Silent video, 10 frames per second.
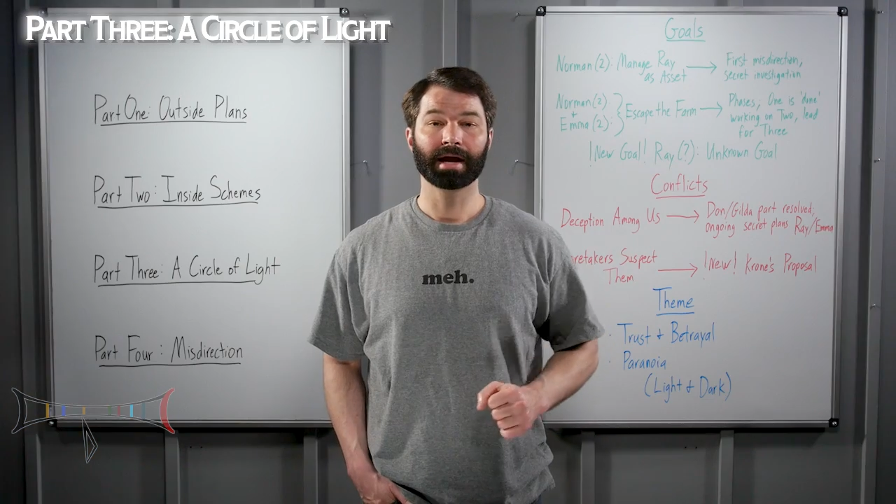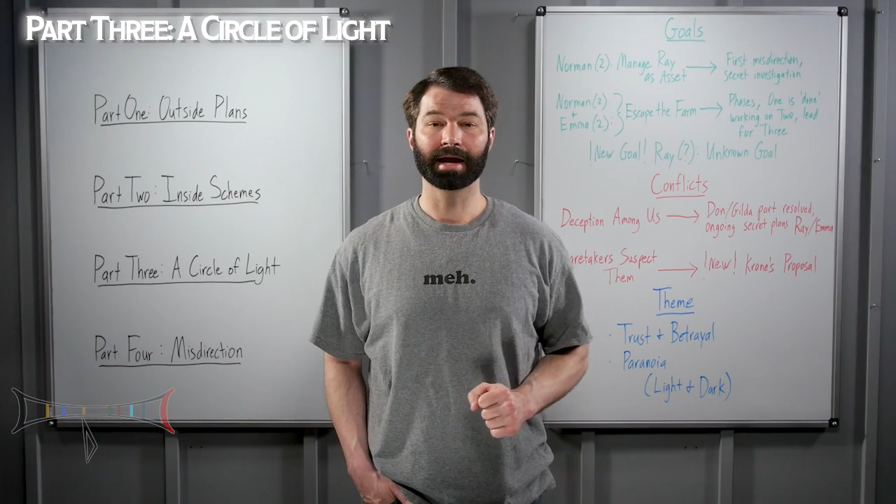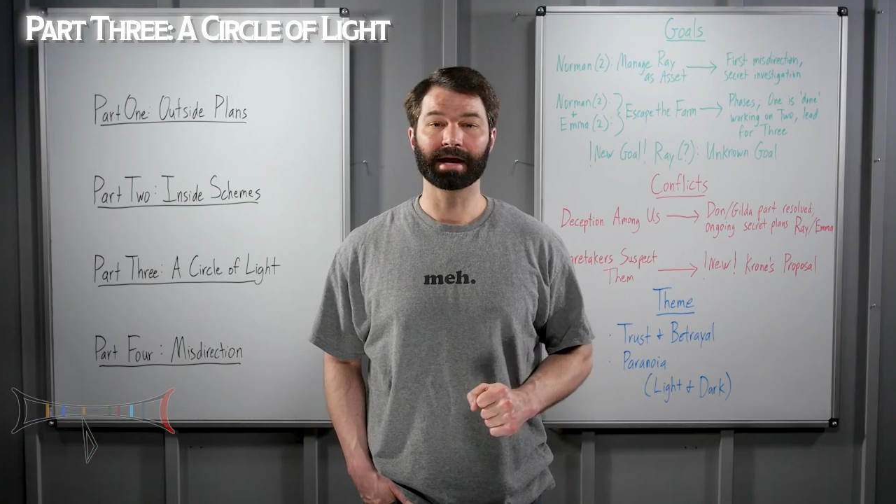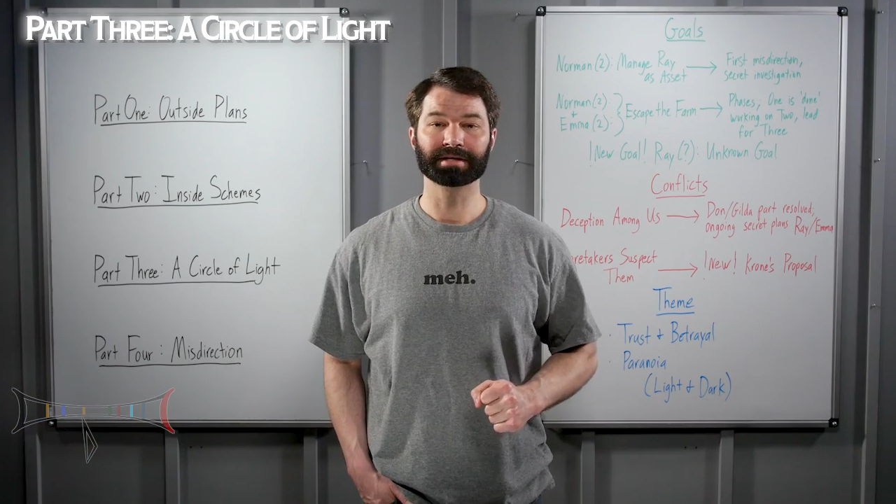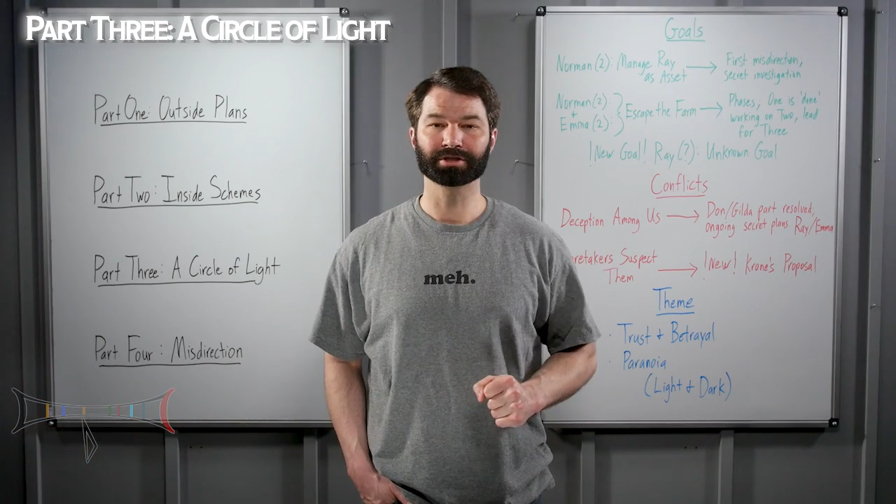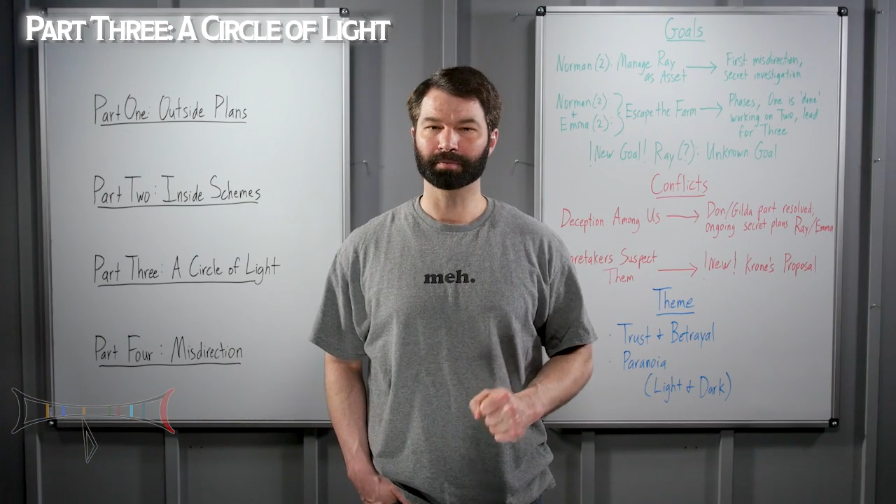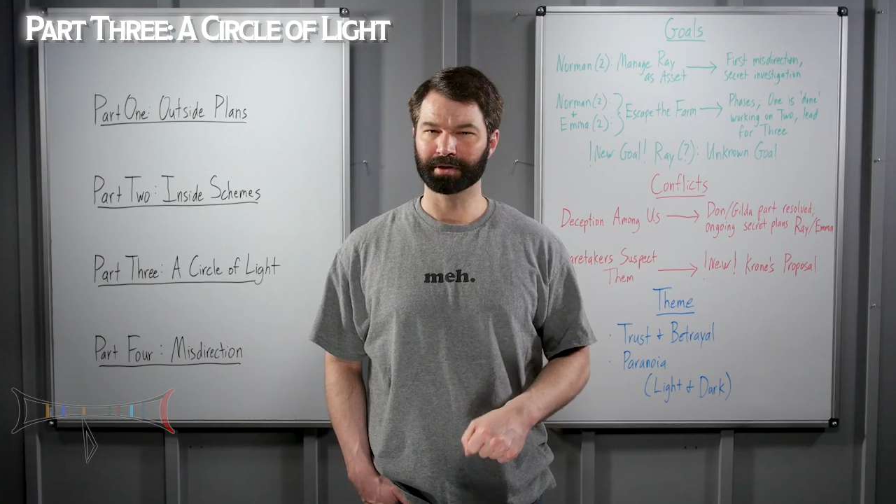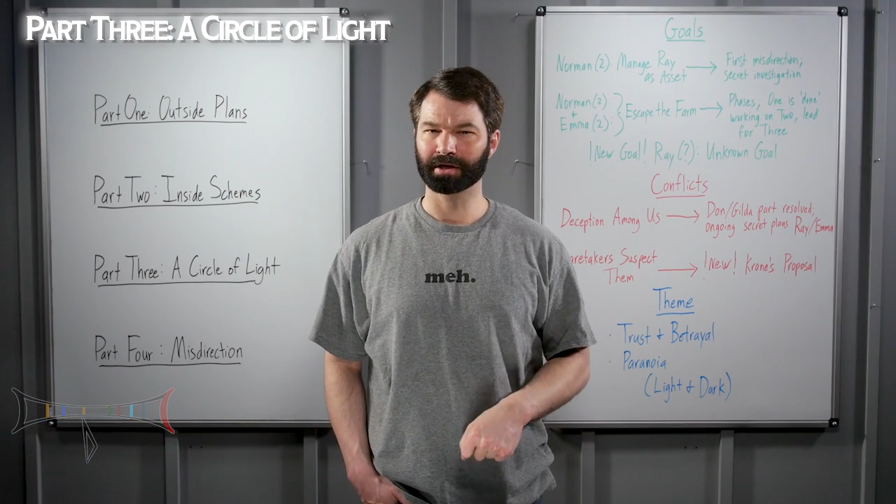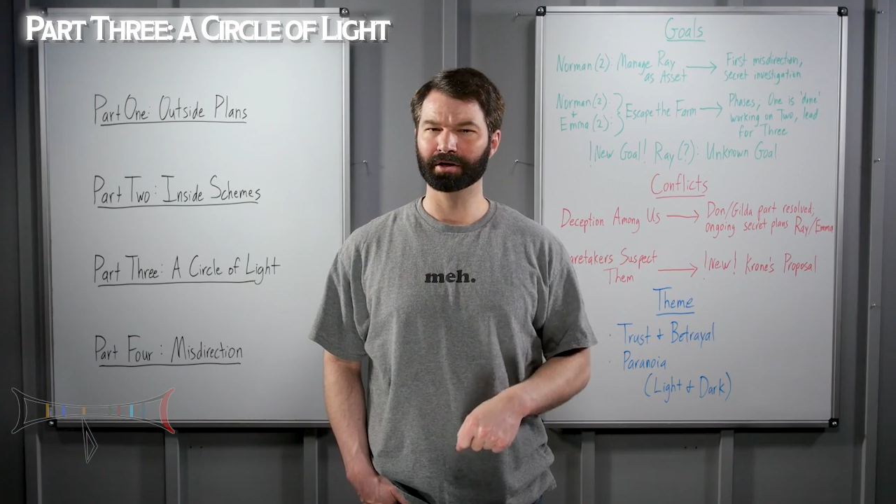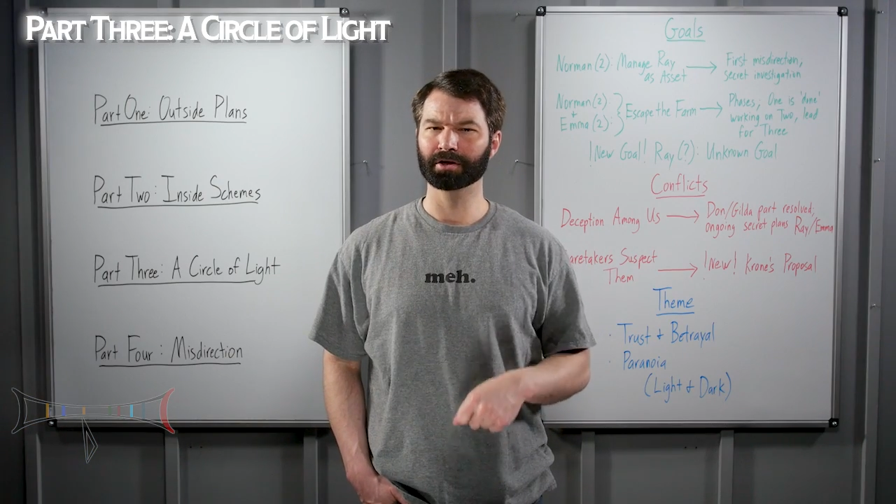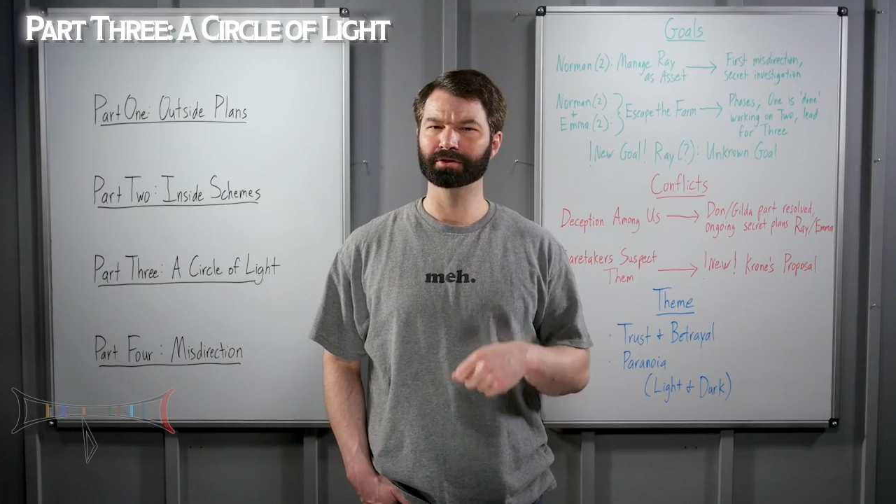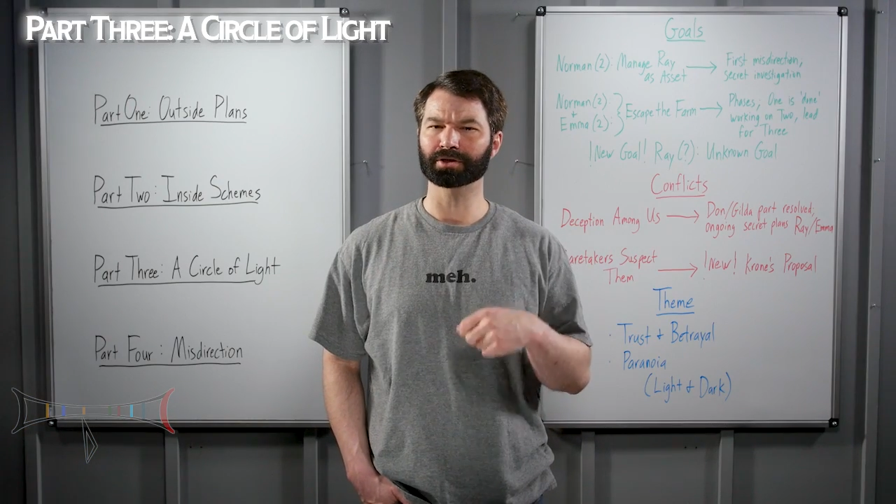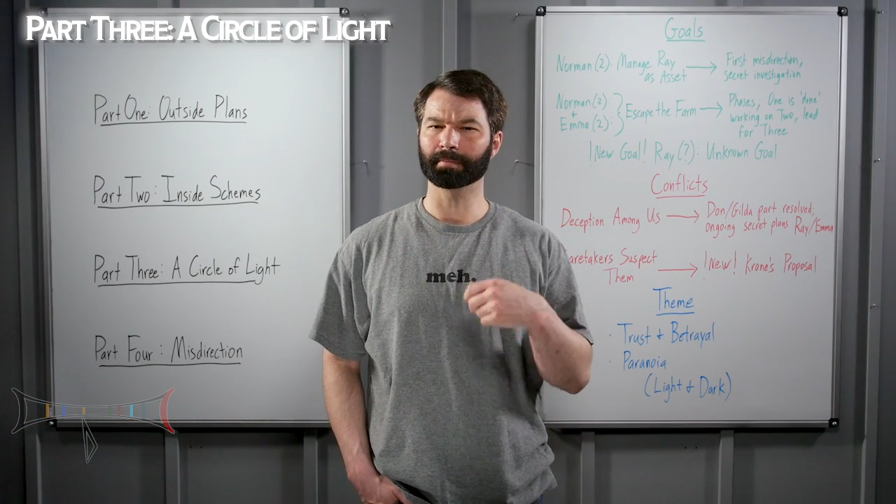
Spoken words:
and it appears